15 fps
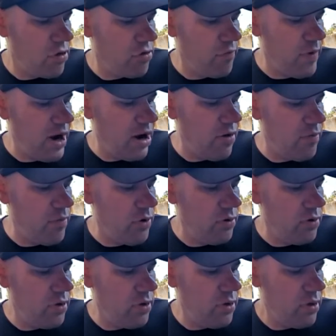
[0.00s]

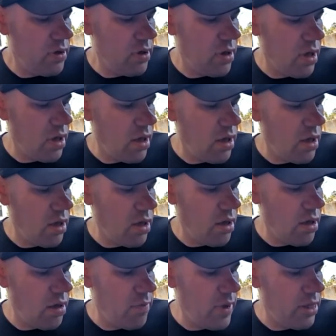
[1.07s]
Schmermut,
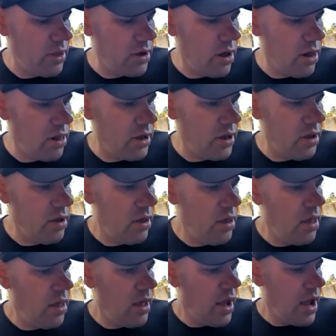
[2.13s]
melancholy.
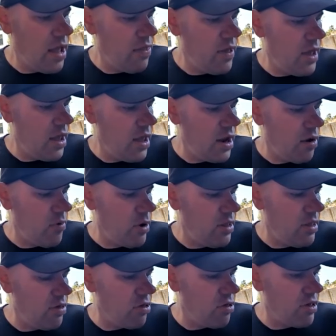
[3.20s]
And then I
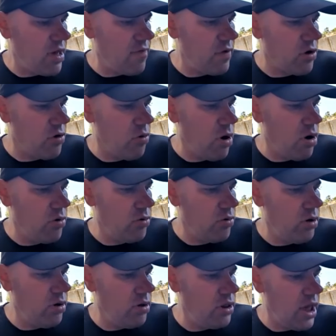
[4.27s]
wanted to just give a quote
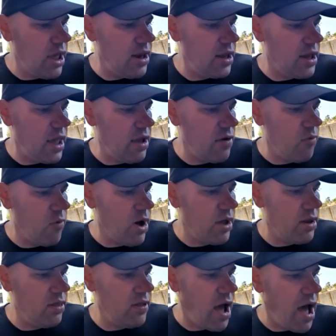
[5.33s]
to indicate
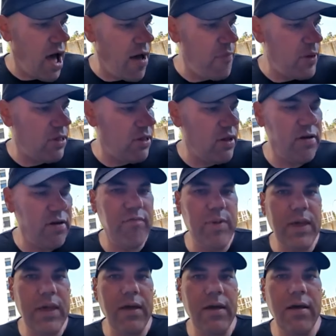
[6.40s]
what the opposite of
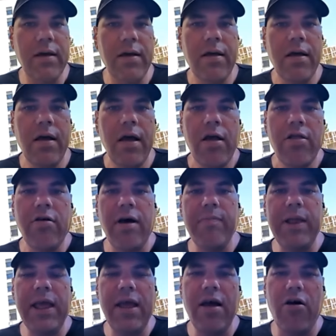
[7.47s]
being. So, I
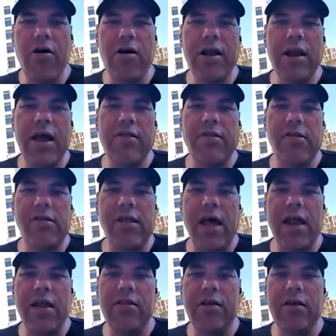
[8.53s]
mean, he organizes
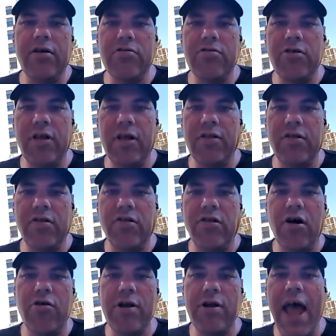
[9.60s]
that in the notion that the
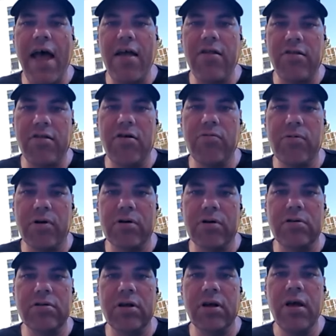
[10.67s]
stone has no
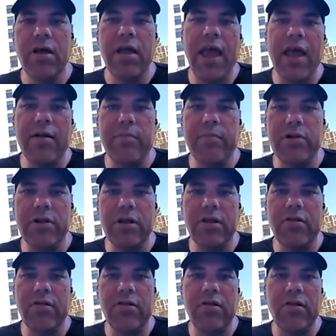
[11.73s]
world, animal
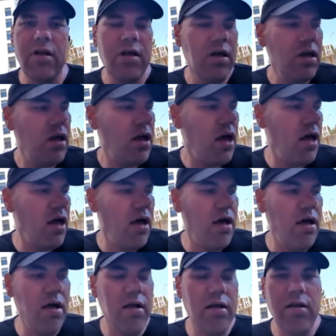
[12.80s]
is
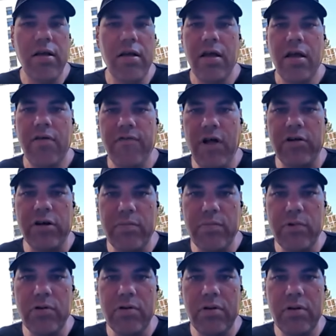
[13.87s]

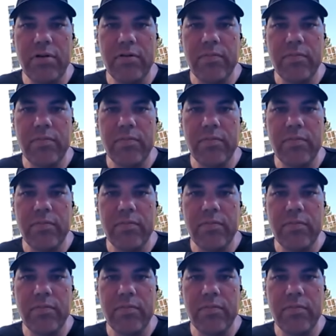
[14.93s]
Weltgemut,